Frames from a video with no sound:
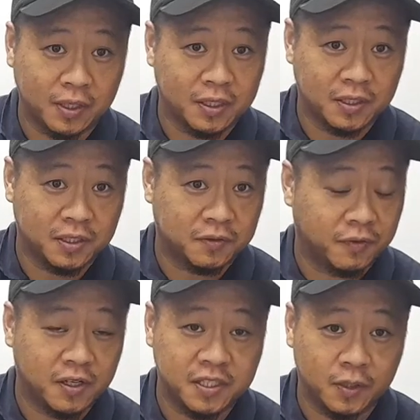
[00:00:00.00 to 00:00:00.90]
is
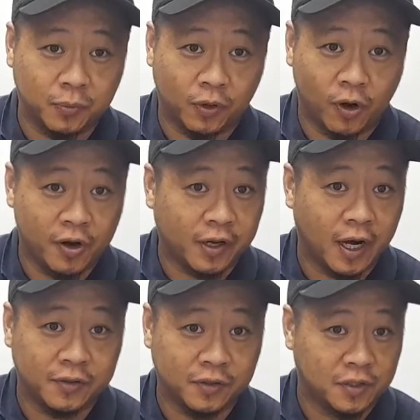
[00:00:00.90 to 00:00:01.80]
very simple. All you
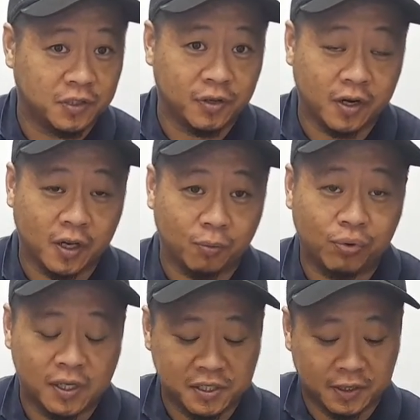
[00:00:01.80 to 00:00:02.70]
gotta do is try to
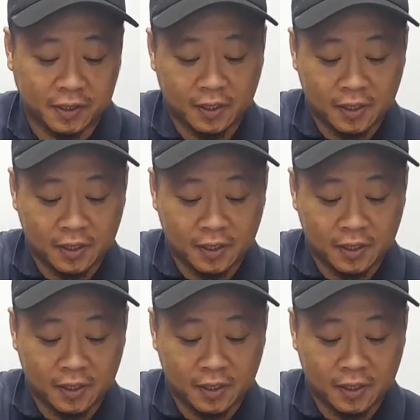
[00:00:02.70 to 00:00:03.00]
compress it.